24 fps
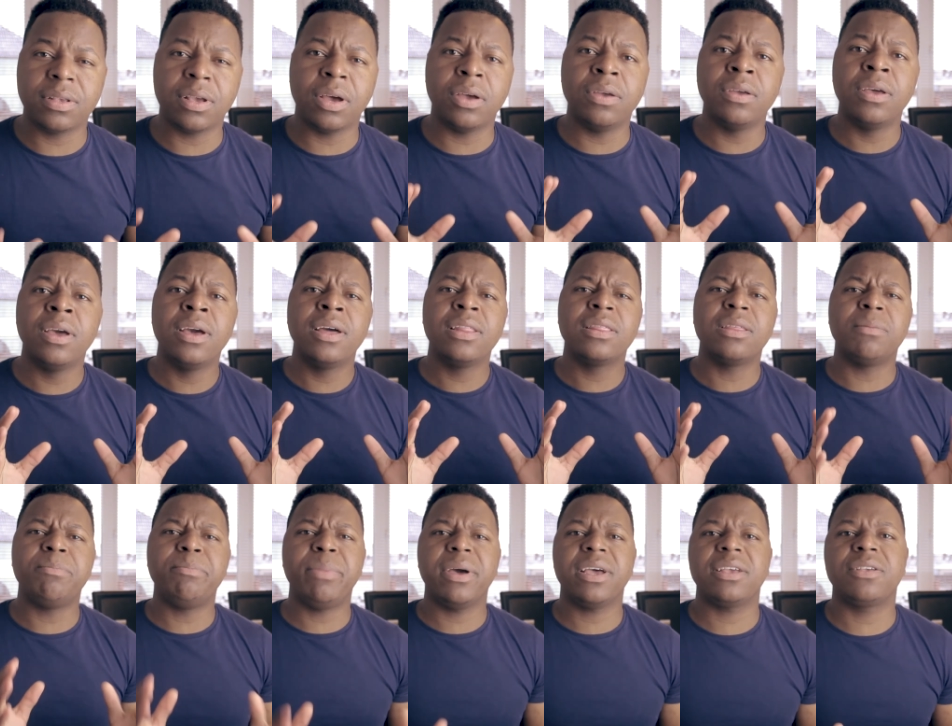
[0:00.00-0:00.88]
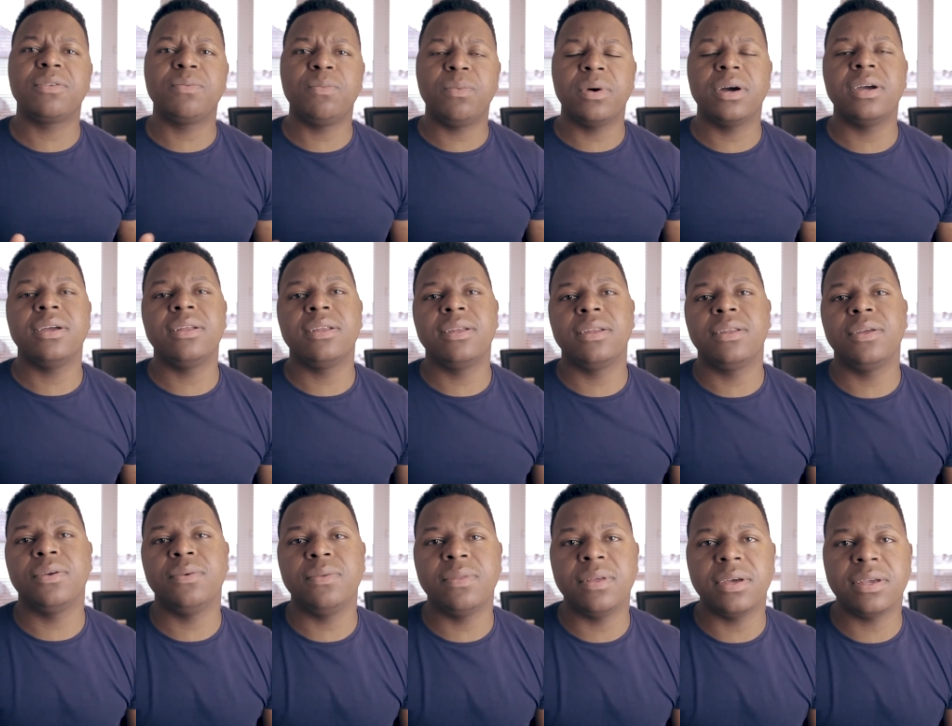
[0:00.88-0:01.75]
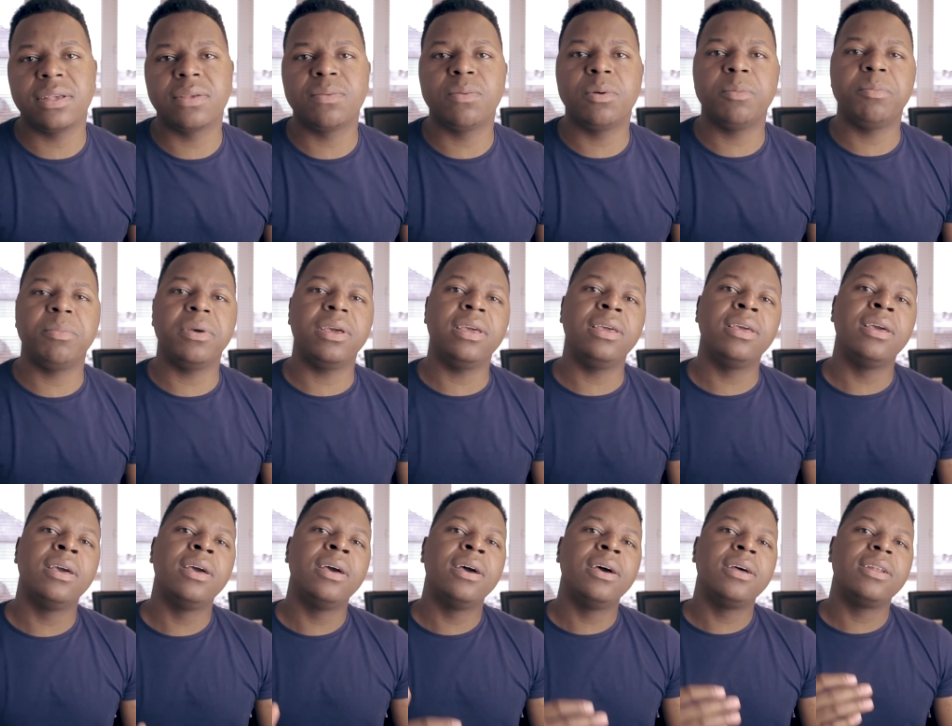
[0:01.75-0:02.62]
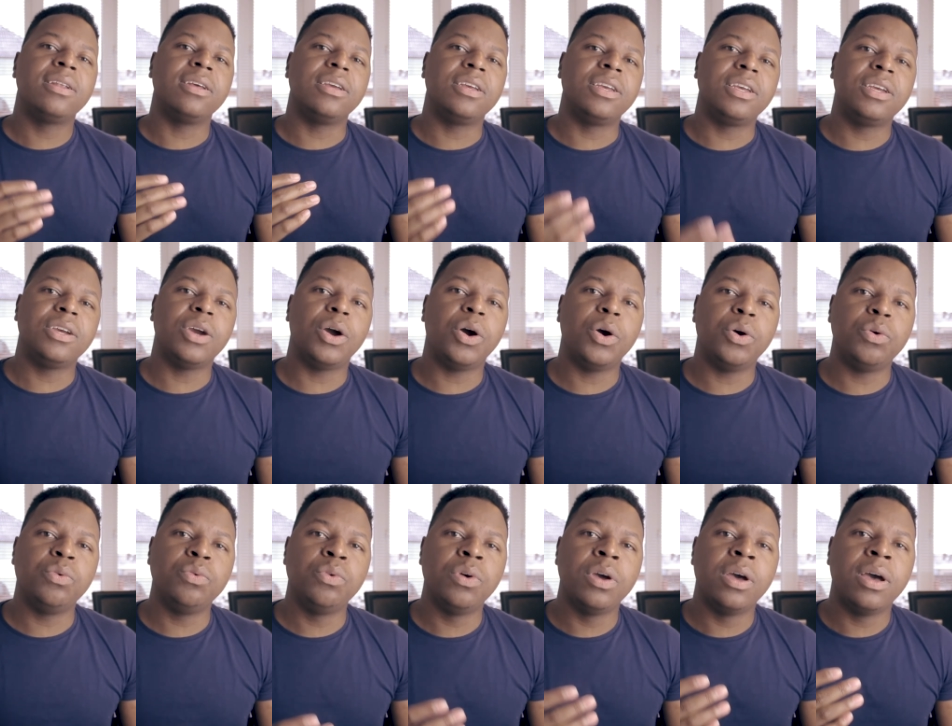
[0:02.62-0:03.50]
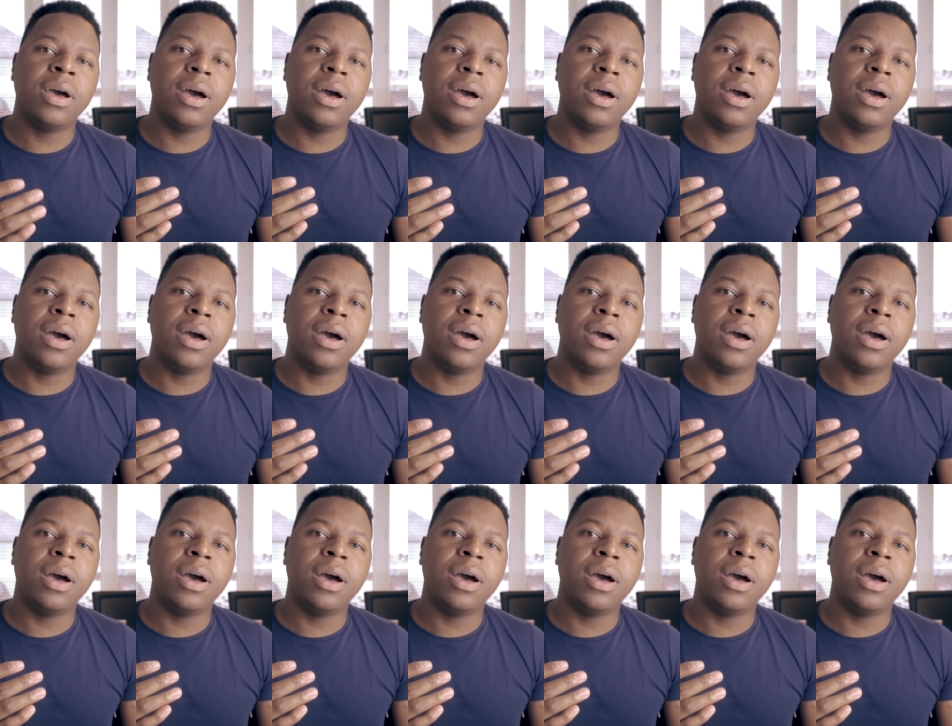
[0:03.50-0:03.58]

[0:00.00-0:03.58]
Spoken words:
So the best way to do this would be to show